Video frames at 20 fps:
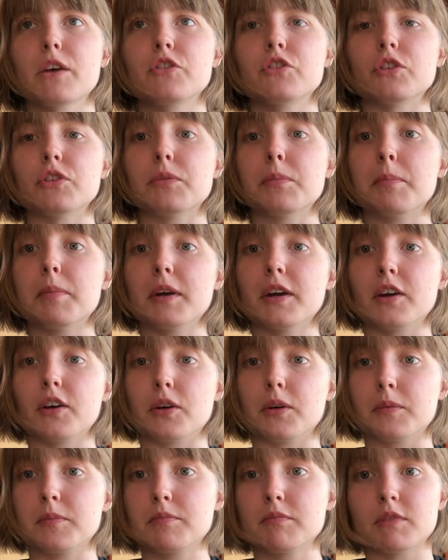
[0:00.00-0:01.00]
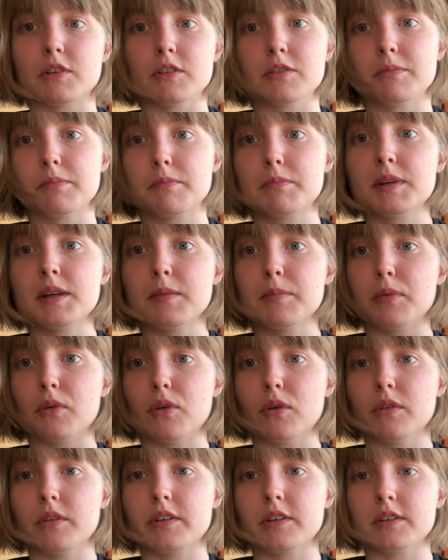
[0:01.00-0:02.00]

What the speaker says: just bigger. There's people.